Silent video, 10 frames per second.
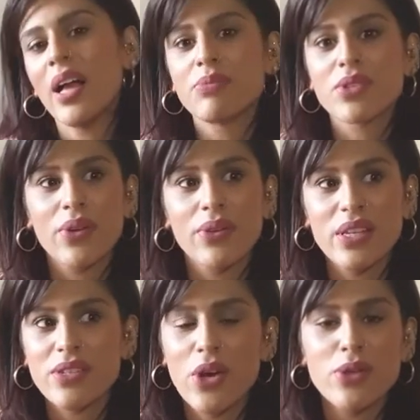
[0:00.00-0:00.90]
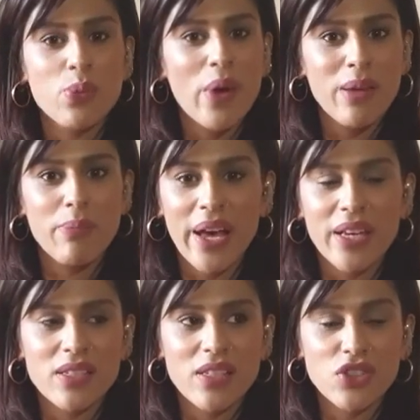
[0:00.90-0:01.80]
So this goes way
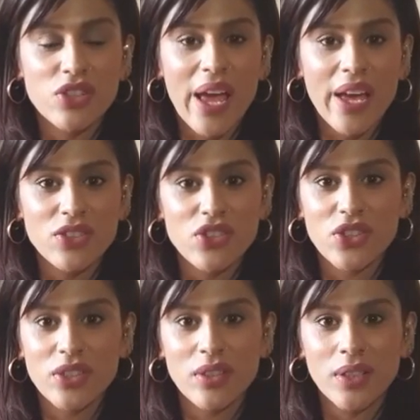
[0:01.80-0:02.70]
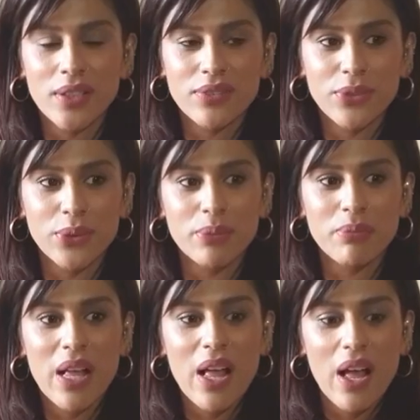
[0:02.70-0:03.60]
back. It's such an ancient art form.